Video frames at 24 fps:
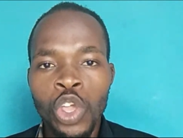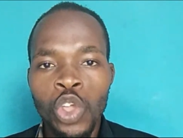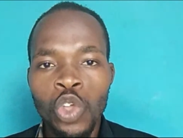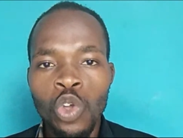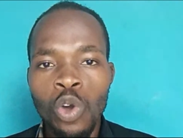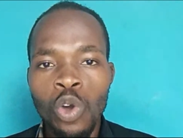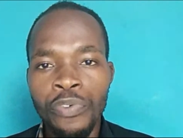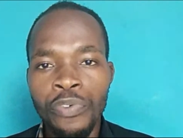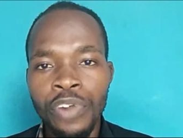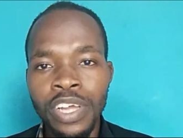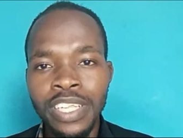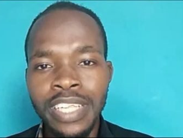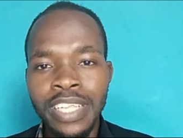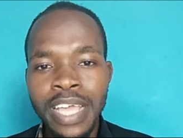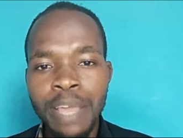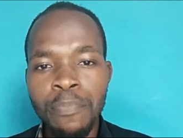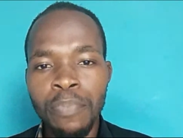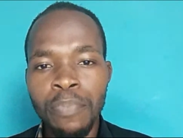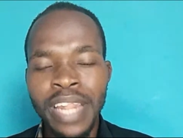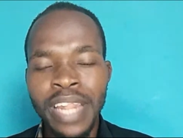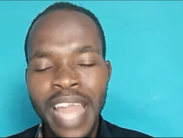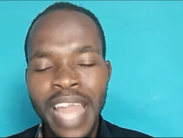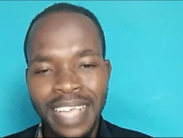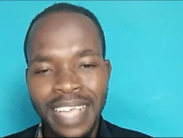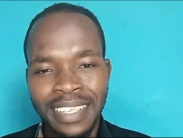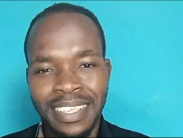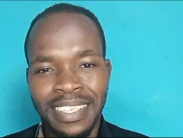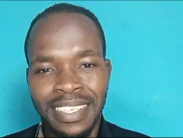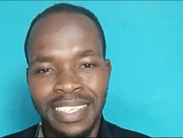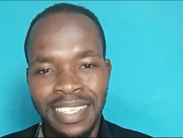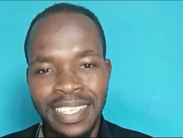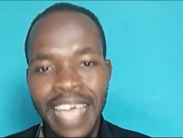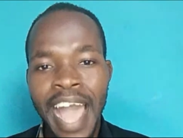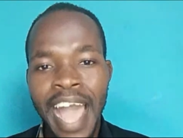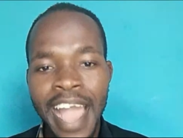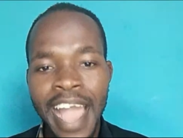already been
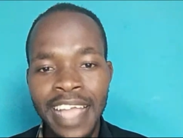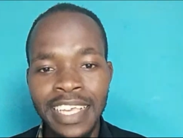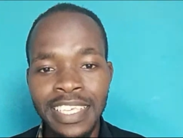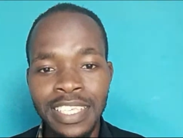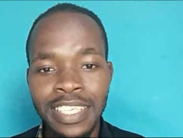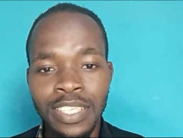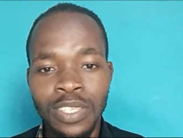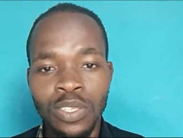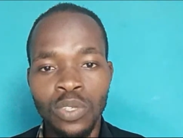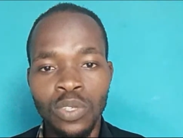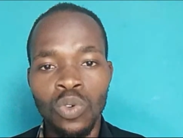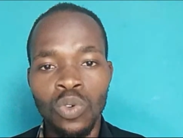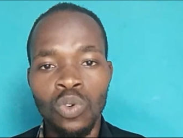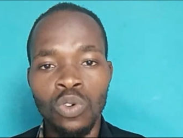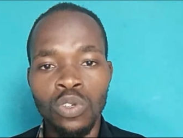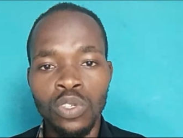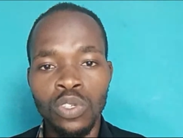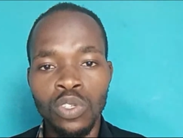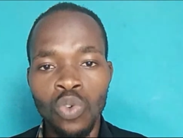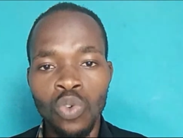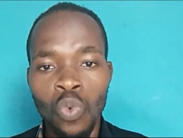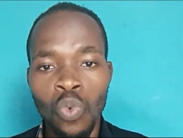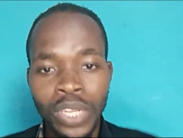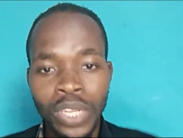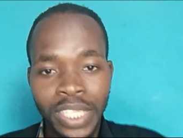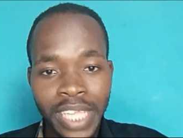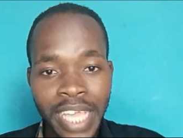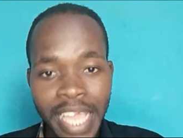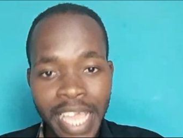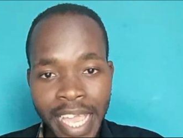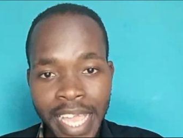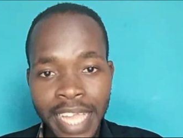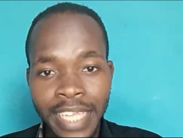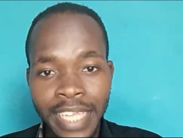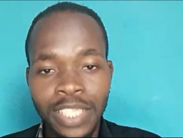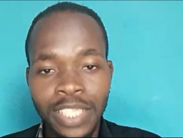exercised with
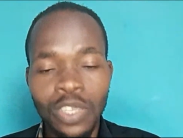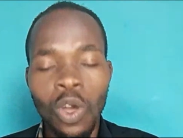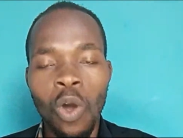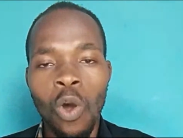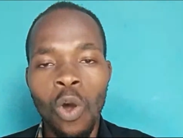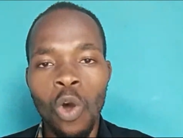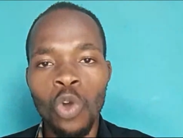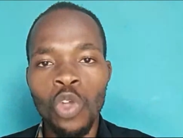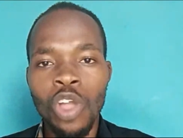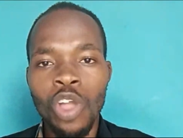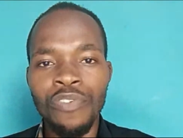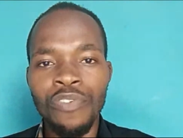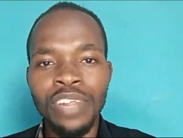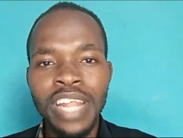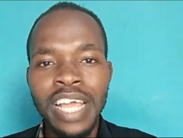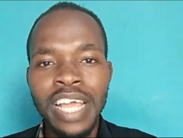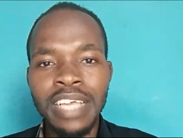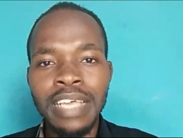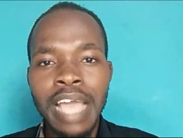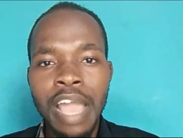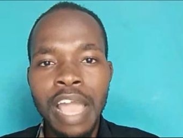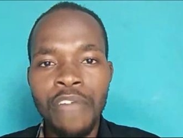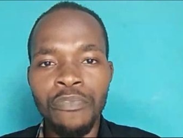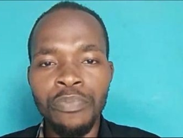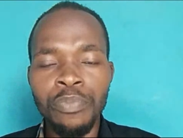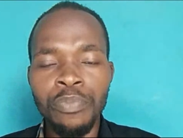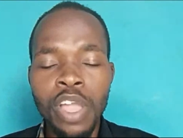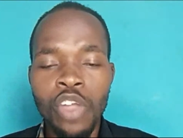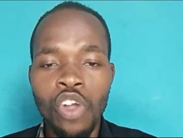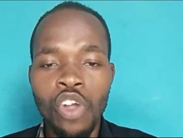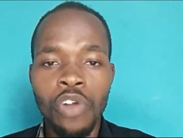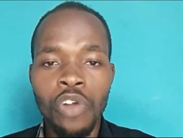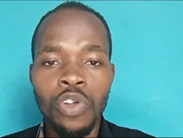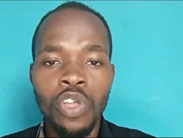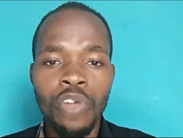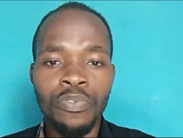it, or you've been
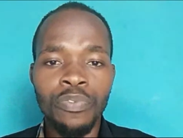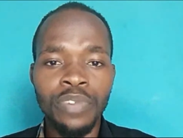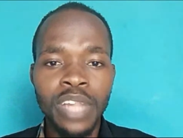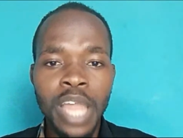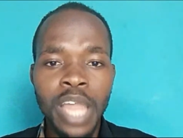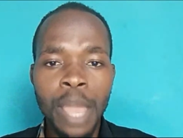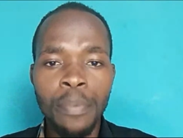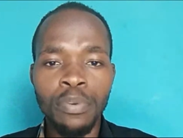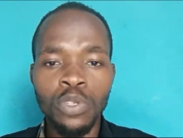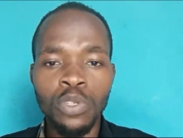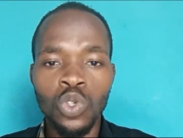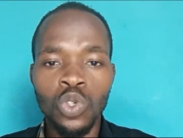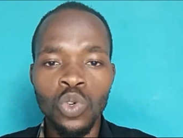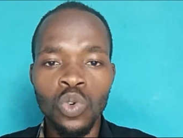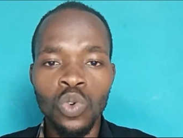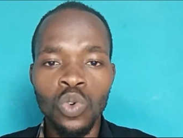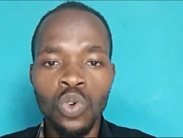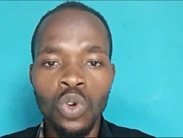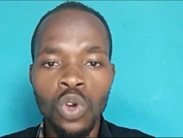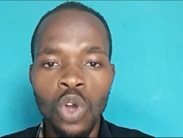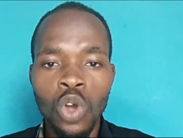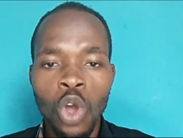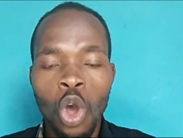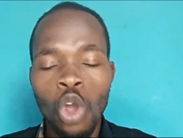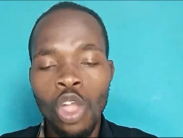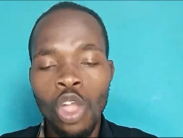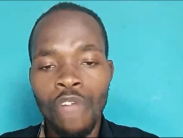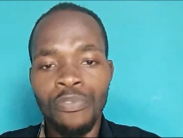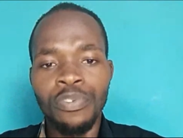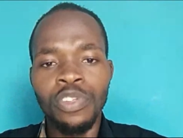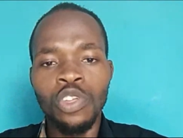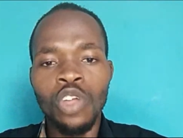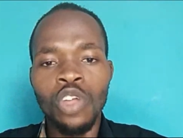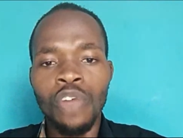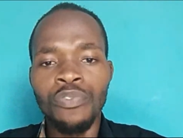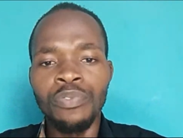able to, or
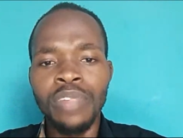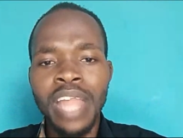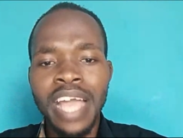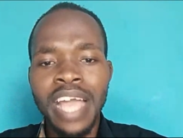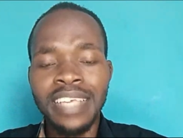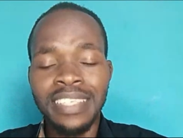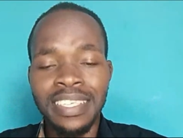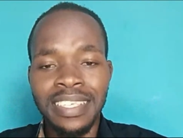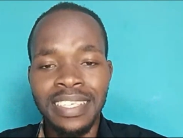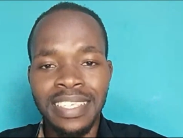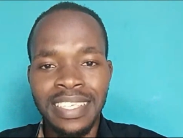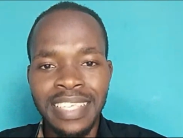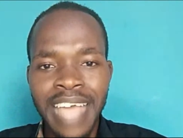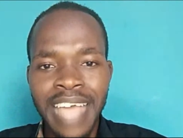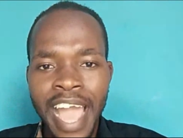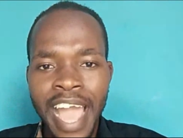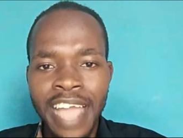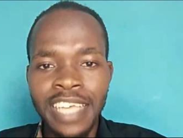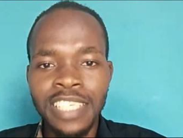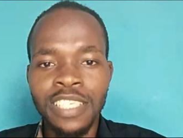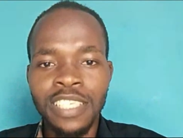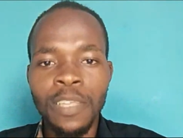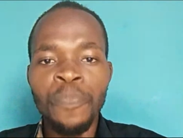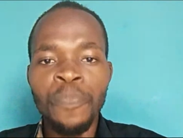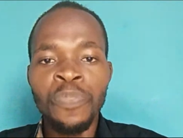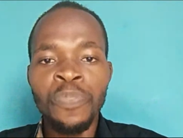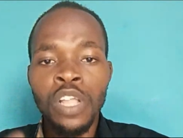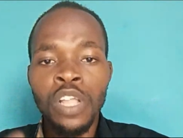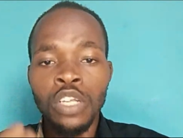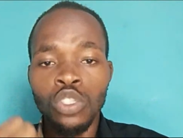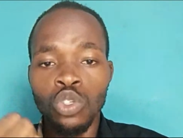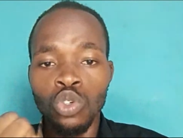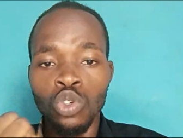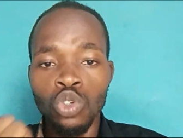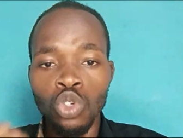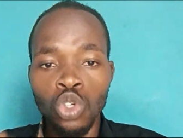you have been exercised
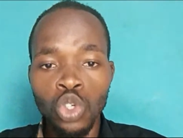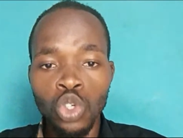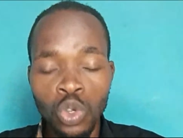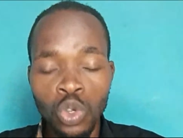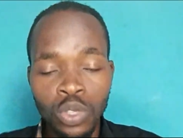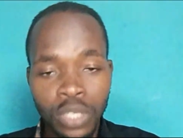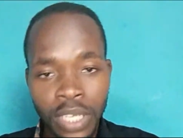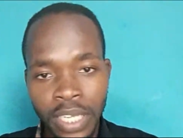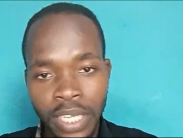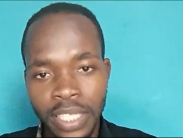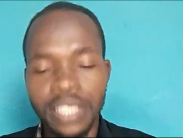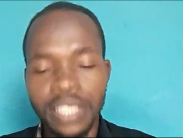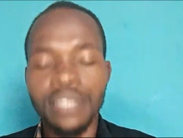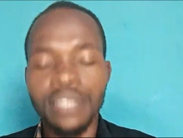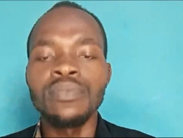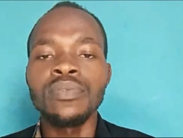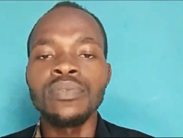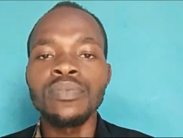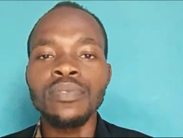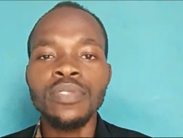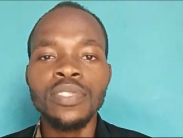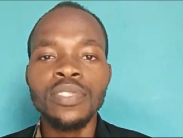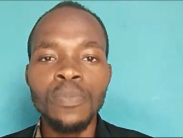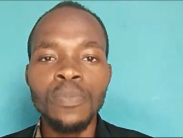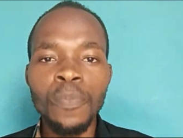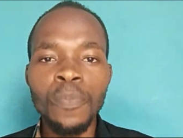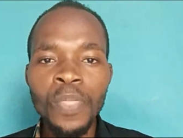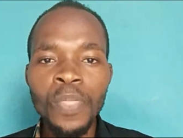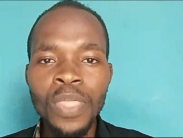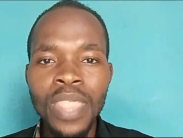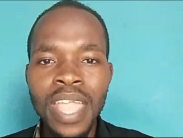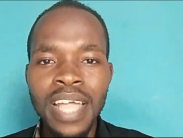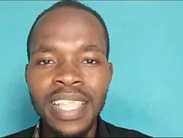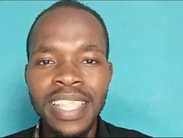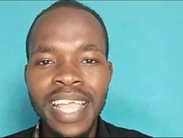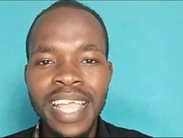to use it,
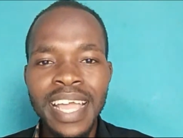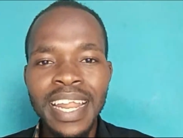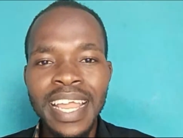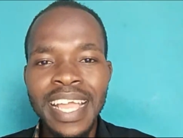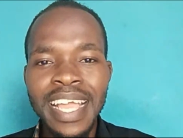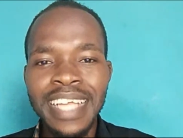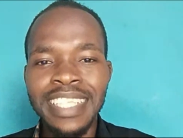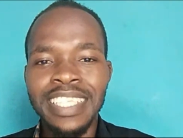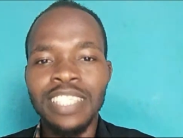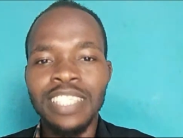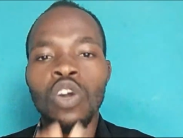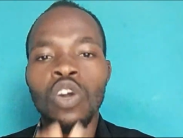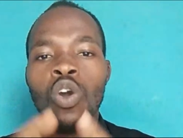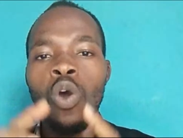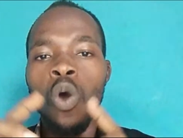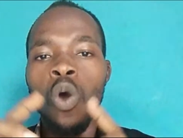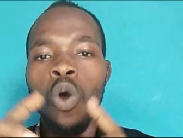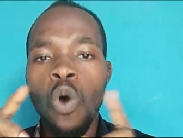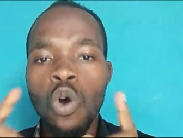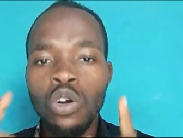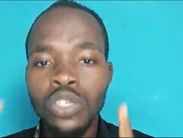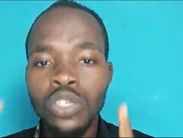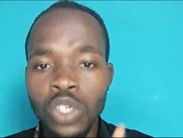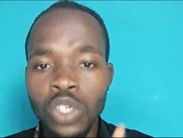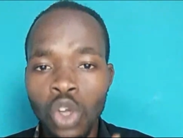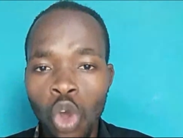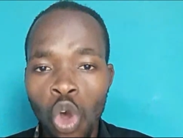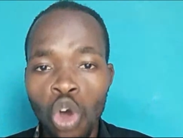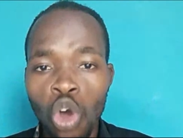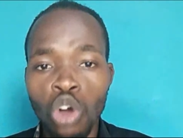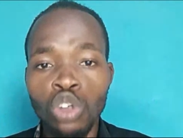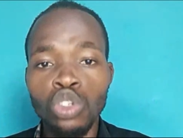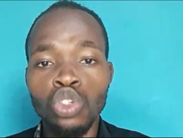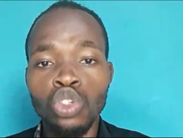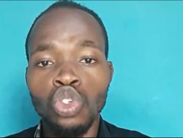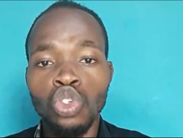then it's called
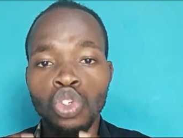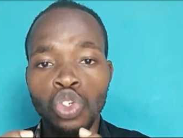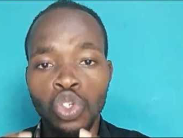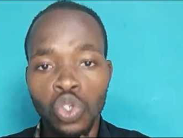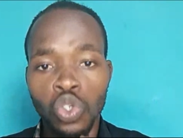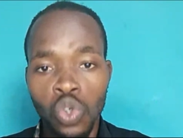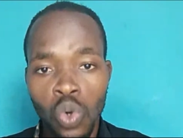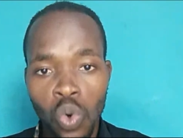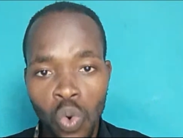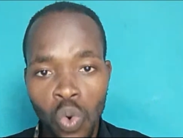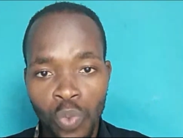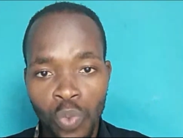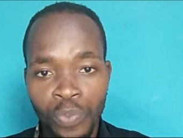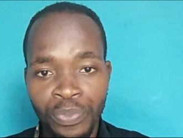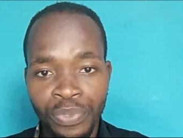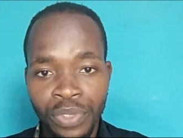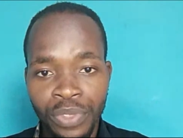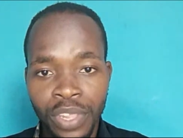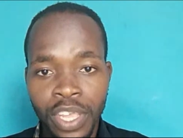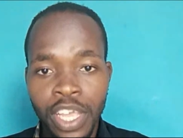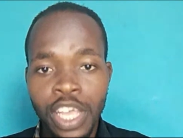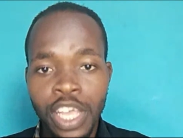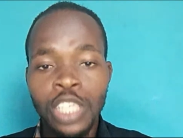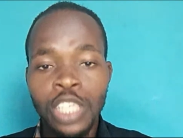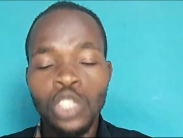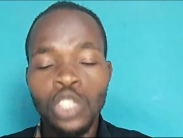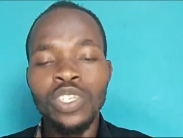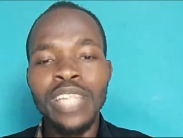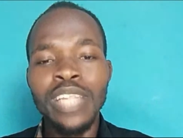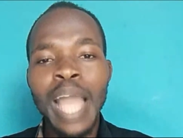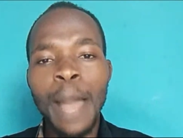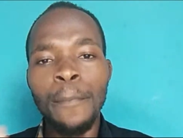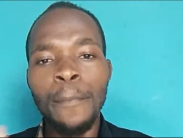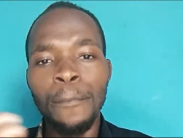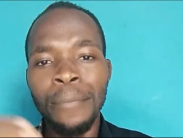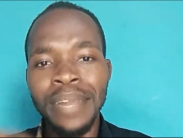control. So
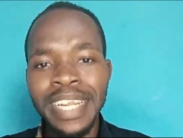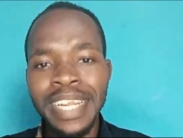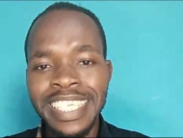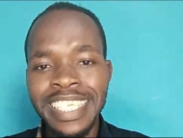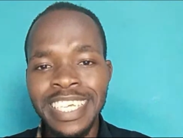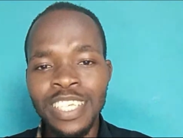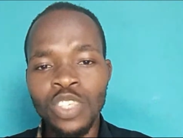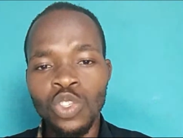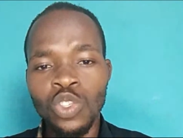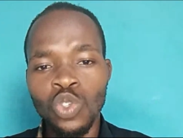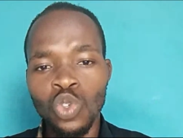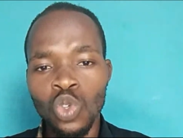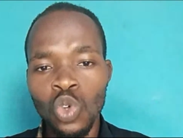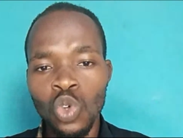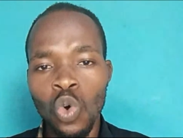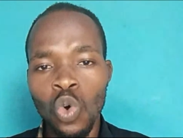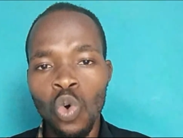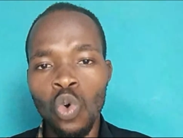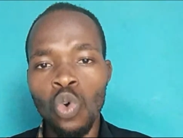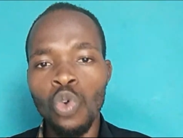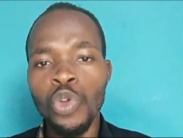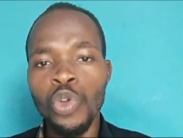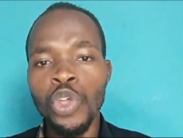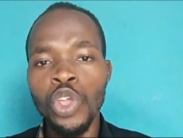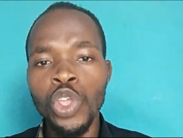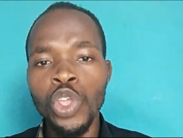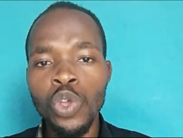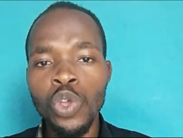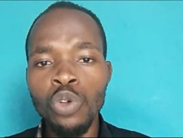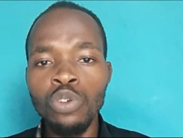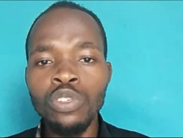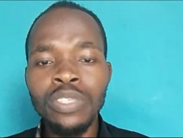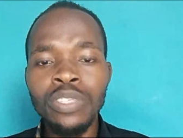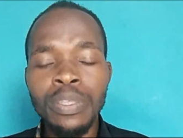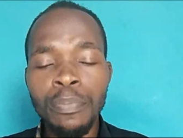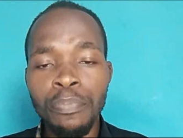the ability to
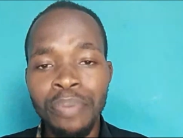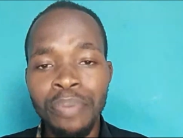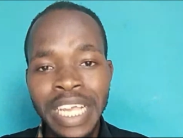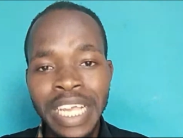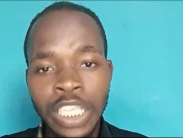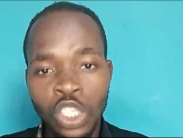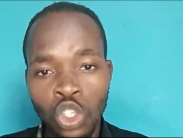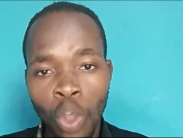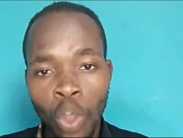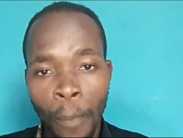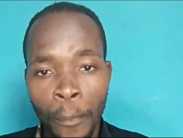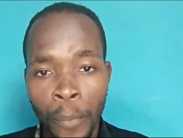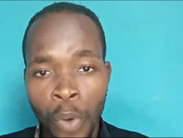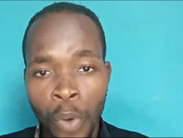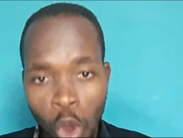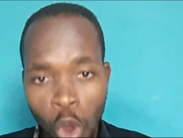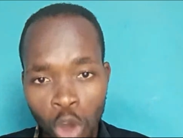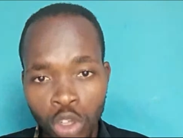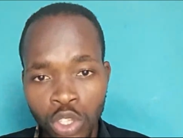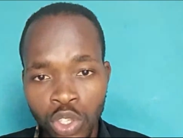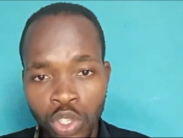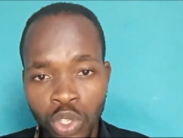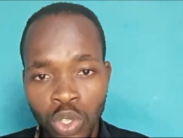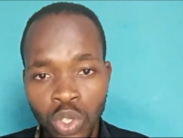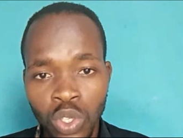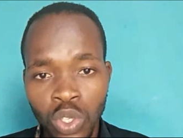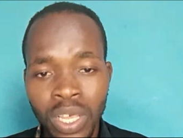use the breath support